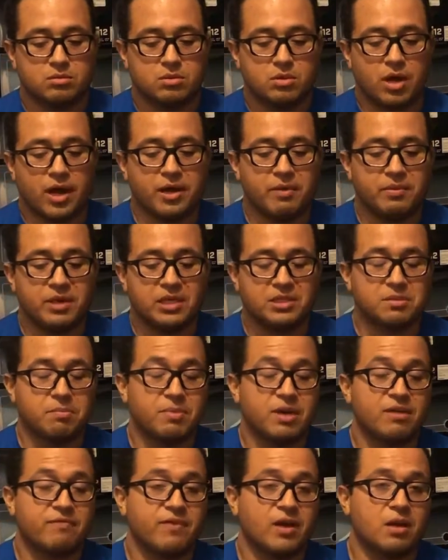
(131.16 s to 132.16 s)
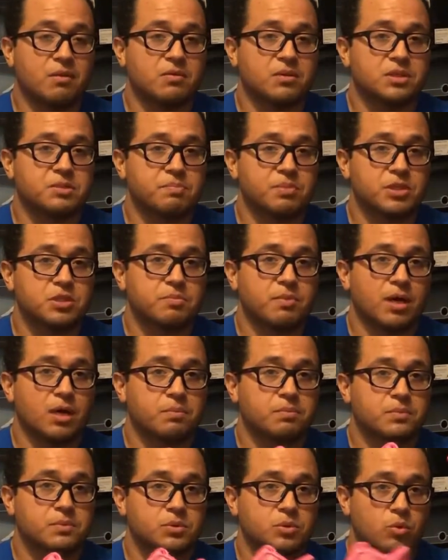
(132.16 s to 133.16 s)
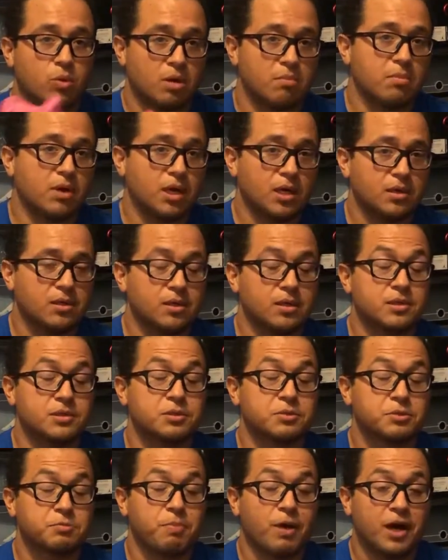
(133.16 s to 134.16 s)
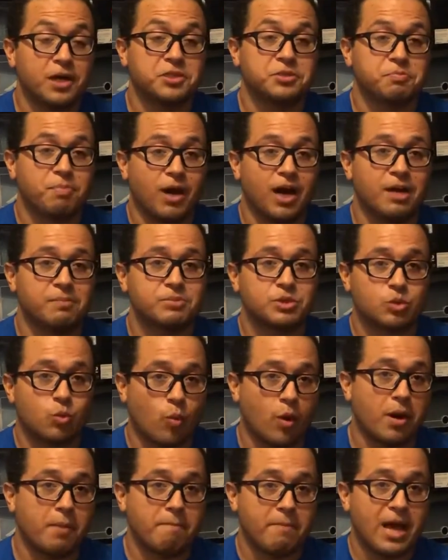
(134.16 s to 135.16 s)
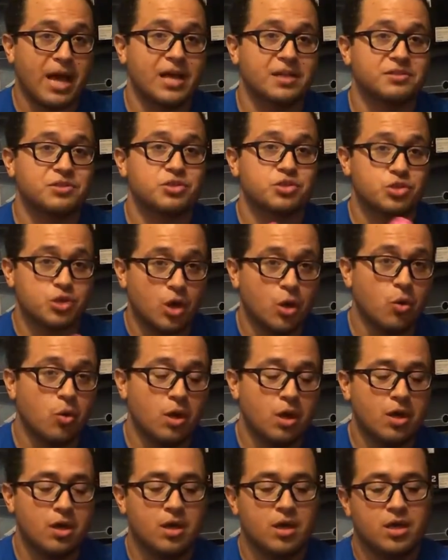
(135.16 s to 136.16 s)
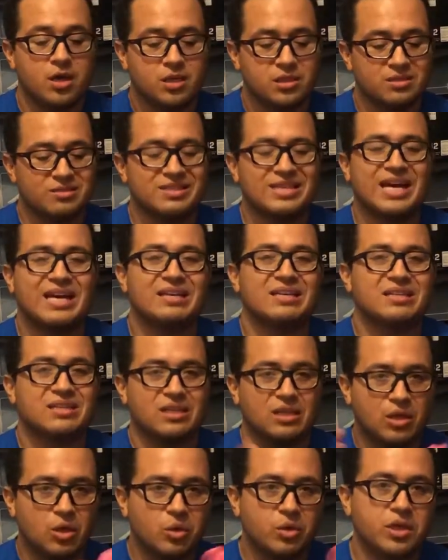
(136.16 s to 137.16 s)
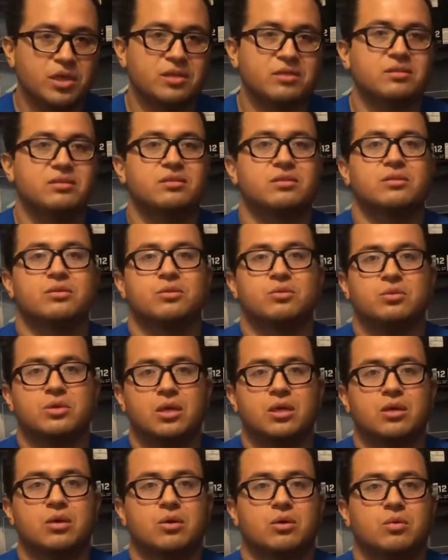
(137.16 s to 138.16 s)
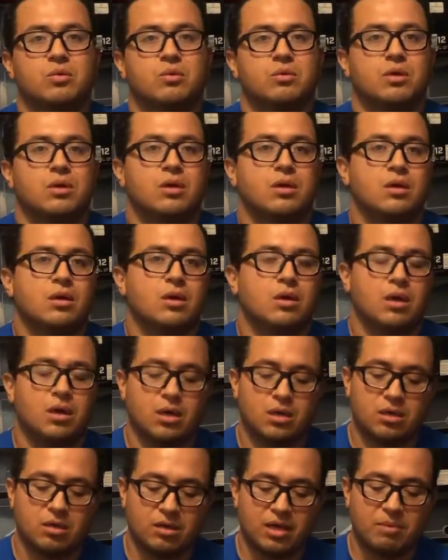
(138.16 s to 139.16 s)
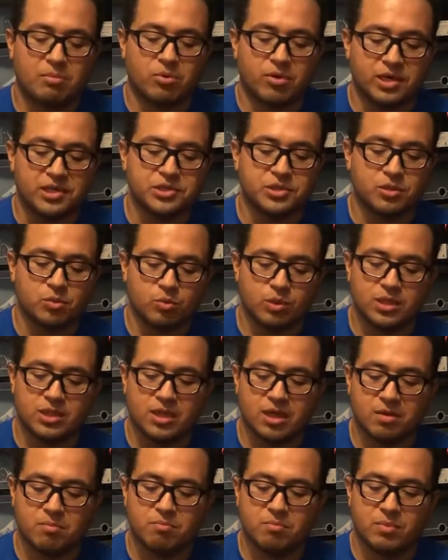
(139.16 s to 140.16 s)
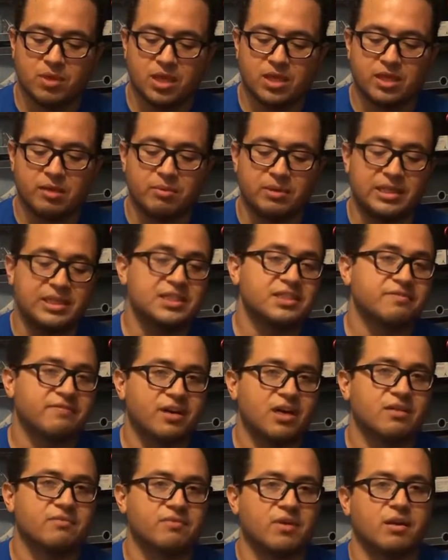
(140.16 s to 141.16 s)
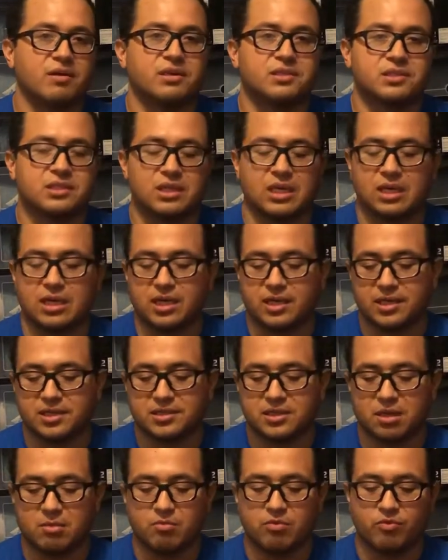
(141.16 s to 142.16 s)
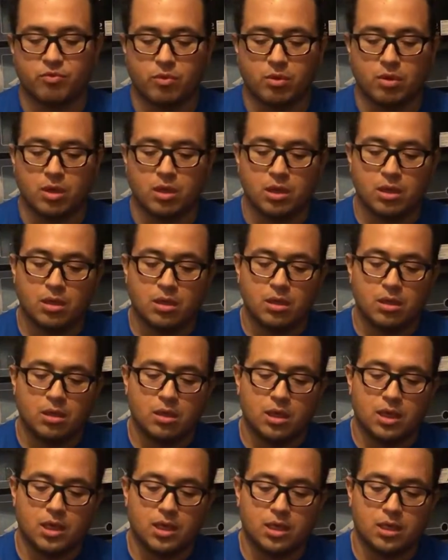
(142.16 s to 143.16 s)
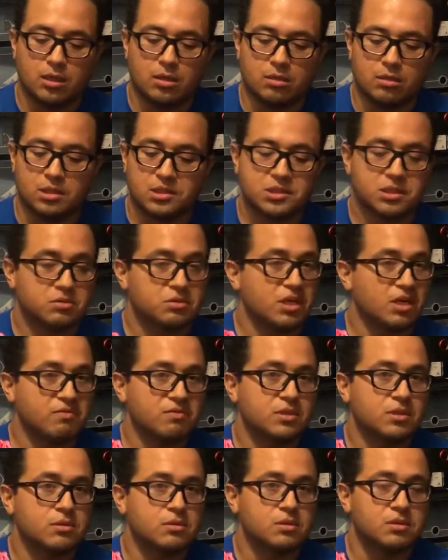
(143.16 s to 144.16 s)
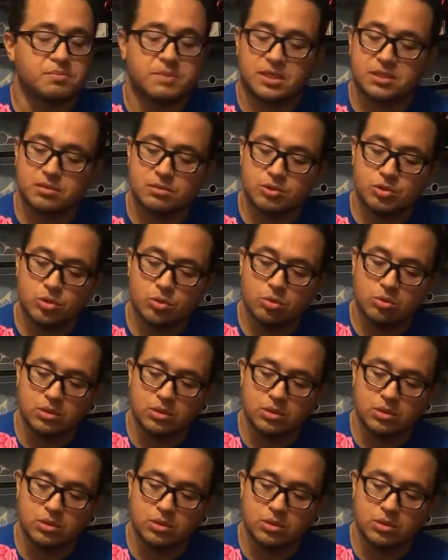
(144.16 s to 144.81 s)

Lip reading: Kyrie is a big fan of the SpongeBob SquarePants show. So you got Nickelodeon to do, a collaboration with them, and they released 5 variants again, like I said before. Let's dive into the specs of the shoe.